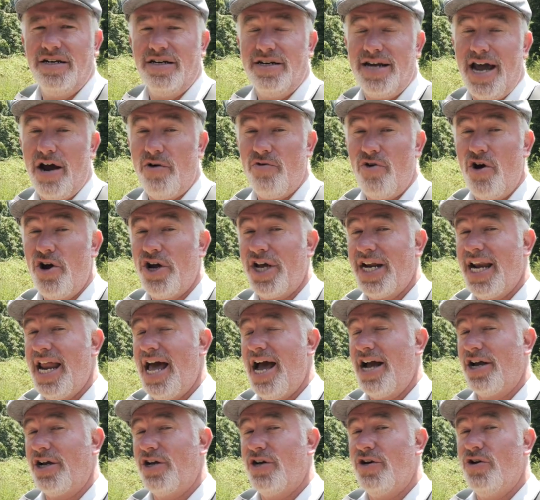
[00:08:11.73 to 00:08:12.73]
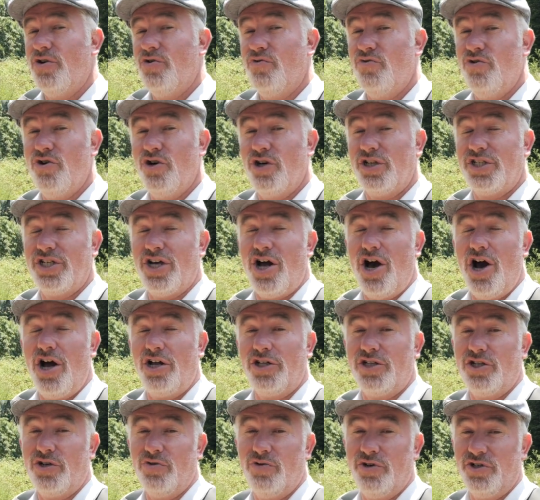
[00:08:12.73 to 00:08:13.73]
Now, Roy Clarke, who wrote
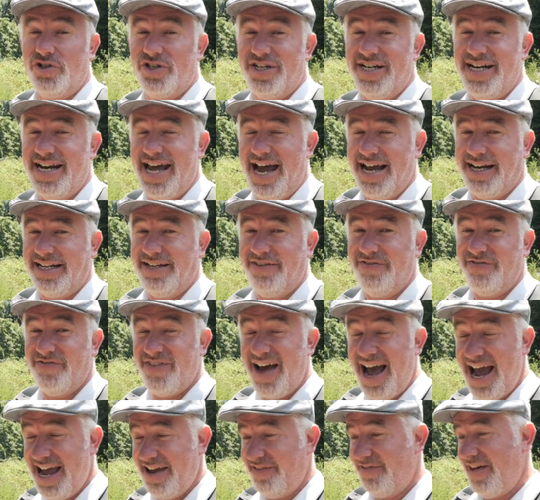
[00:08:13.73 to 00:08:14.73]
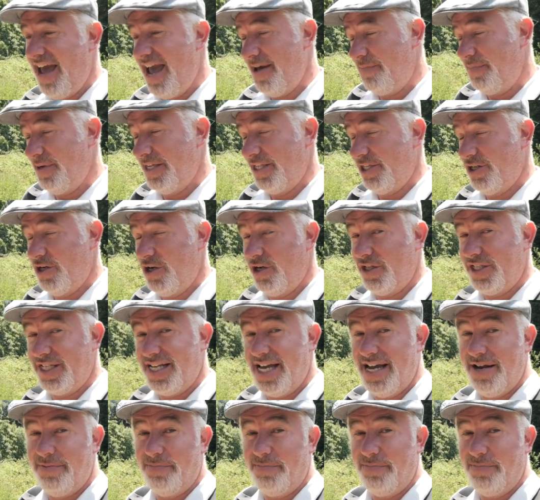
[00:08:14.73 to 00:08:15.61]
all 295 episodes,